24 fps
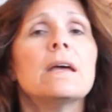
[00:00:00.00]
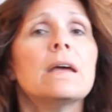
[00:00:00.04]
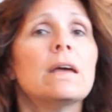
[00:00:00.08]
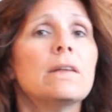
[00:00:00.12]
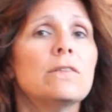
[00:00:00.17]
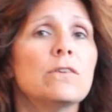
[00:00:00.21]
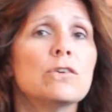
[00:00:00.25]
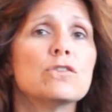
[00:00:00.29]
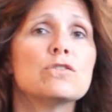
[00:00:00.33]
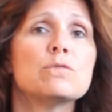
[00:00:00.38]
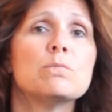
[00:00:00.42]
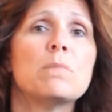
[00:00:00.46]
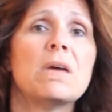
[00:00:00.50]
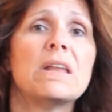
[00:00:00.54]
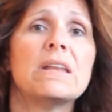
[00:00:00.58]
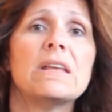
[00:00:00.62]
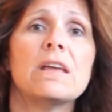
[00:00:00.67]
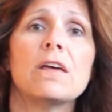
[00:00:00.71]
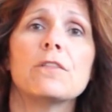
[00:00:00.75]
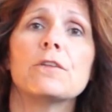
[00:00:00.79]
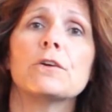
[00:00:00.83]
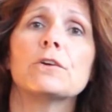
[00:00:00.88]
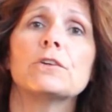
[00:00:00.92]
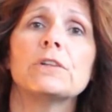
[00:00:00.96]
And there's
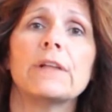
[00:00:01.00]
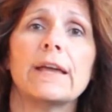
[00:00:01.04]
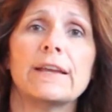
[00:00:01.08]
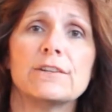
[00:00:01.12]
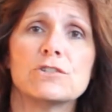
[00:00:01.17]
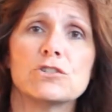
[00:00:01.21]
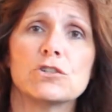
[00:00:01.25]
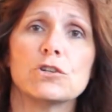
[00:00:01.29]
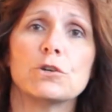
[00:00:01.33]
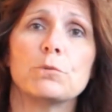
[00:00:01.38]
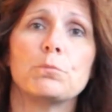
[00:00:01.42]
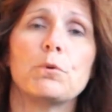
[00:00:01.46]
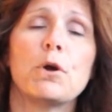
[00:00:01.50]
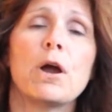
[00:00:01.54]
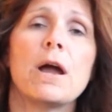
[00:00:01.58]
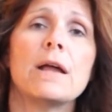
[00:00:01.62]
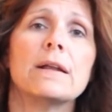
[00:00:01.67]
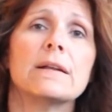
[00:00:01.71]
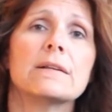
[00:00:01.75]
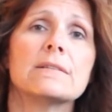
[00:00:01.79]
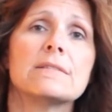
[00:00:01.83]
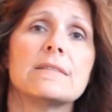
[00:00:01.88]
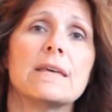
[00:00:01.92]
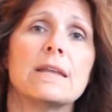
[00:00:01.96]
many other glandular
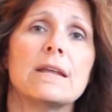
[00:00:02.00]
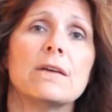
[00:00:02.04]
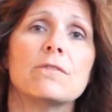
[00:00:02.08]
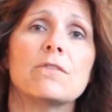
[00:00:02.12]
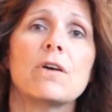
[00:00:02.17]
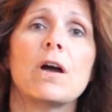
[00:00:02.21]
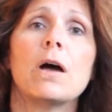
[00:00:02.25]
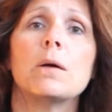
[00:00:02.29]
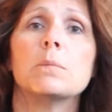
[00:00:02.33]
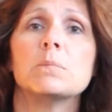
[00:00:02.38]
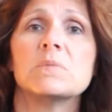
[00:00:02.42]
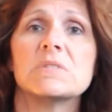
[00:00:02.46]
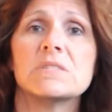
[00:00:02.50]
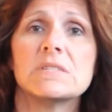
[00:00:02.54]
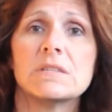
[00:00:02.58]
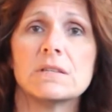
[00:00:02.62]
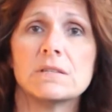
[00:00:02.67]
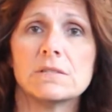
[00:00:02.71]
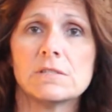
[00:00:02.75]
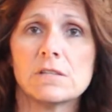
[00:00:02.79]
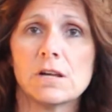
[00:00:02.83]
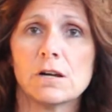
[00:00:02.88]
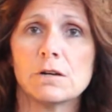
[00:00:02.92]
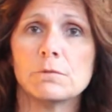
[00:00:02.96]
products that have come
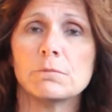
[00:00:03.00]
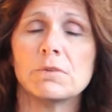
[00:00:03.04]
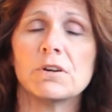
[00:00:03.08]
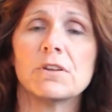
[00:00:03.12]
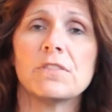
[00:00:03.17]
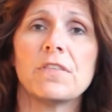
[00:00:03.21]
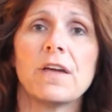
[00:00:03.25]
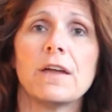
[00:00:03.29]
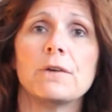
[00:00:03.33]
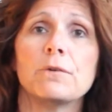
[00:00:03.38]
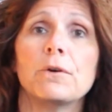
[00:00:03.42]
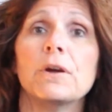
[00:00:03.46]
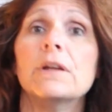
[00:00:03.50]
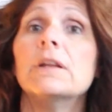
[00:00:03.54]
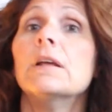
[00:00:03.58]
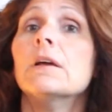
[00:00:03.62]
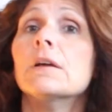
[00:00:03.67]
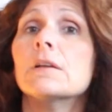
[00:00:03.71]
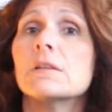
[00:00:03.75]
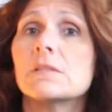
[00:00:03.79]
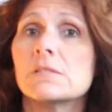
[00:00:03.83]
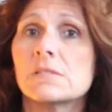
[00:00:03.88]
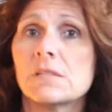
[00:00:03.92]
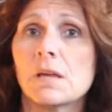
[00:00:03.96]
since Armour Thyroid.
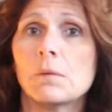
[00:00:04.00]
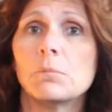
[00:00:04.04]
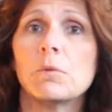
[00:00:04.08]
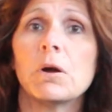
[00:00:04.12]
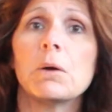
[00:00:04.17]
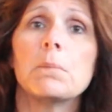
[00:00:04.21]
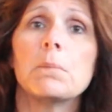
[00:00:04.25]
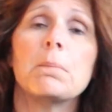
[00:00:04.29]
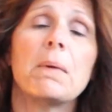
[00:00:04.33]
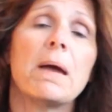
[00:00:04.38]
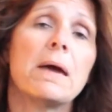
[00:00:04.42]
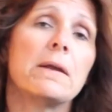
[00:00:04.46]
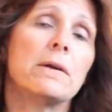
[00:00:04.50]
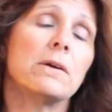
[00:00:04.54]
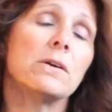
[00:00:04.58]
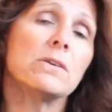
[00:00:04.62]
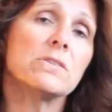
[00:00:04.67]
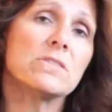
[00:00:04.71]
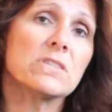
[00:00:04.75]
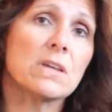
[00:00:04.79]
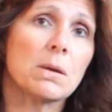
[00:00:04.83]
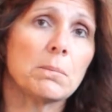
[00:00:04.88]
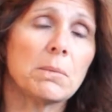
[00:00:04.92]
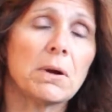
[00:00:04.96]
Some are better,
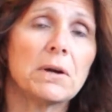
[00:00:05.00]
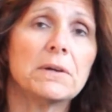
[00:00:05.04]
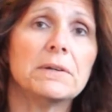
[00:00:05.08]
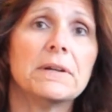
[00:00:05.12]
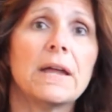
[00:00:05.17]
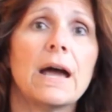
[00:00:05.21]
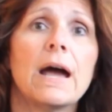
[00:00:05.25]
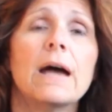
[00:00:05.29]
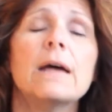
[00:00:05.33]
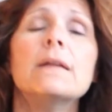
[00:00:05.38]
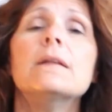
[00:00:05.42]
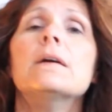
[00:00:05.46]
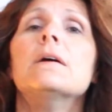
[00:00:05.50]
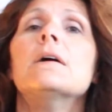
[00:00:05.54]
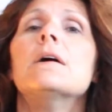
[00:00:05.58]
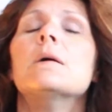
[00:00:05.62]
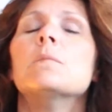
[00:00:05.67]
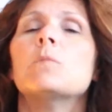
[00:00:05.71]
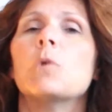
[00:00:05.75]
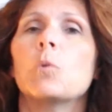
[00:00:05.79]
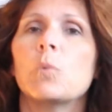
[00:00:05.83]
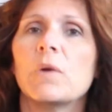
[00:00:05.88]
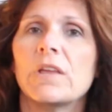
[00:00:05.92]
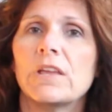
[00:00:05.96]
some are not,
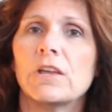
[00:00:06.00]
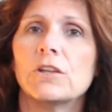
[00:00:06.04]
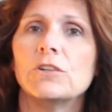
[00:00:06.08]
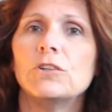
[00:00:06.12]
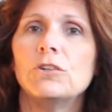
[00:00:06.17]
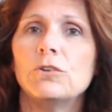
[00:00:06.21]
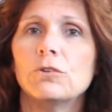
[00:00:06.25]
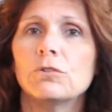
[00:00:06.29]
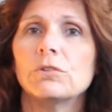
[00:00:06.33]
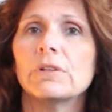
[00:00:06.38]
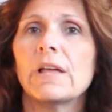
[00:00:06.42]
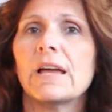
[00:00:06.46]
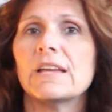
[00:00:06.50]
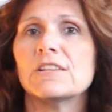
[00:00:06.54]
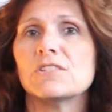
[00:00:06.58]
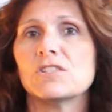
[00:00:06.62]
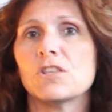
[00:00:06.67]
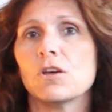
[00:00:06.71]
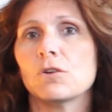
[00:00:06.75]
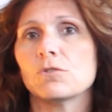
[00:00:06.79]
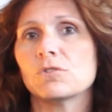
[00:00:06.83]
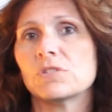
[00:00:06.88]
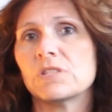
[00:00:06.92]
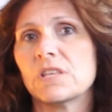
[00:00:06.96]
but we can utilize
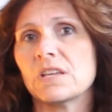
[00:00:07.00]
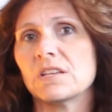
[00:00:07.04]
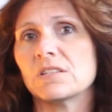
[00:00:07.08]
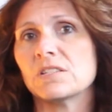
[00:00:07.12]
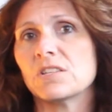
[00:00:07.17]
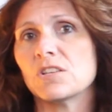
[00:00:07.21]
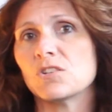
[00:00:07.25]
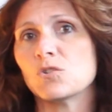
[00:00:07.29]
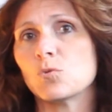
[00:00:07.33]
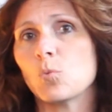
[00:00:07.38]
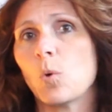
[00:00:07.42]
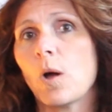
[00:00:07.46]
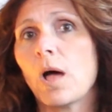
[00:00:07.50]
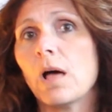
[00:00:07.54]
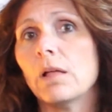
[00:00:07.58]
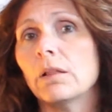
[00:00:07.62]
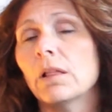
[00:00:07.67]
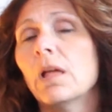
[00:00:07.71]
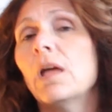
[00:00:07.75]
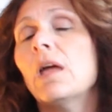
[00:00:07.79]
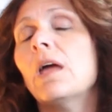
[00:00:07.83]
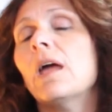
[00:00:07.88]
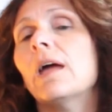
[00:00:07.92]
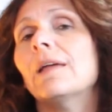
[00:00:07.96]
those things as
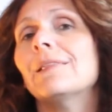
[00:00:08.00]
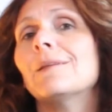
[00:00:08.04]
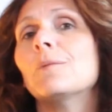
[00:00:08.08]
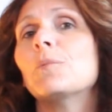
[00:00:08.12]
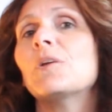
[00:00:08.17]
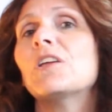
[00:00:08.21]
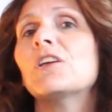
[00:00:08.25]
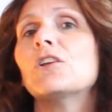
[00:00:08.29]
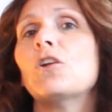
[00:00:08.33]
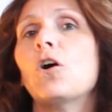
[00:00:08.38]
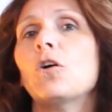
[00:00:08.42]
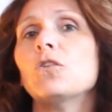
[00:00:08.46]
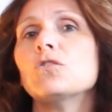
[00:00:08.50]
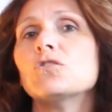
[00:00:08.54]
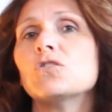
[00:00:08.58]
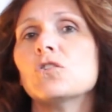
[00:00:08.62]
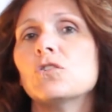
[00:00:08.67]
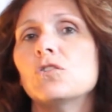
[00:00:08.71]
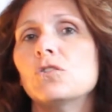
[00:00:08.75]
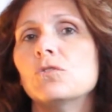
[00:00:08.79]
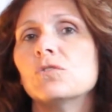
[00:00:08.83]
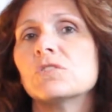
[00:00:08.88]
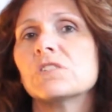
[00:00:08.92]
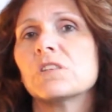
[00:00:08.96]
well. And then we can also
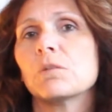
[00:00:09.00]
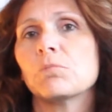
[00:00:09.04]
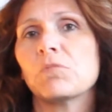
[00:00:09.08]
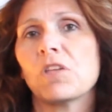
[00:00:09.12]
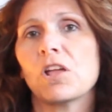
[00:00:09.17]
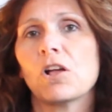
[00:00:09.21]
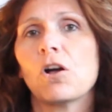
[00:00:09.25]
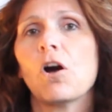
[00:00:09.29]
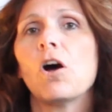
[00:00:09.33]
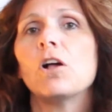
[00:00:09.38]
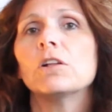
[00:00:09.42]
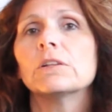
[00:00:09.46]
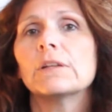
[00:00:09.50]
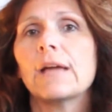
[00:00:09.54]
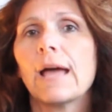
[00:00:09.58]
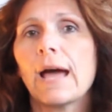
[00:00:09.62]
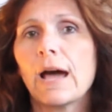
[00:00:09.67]
use something called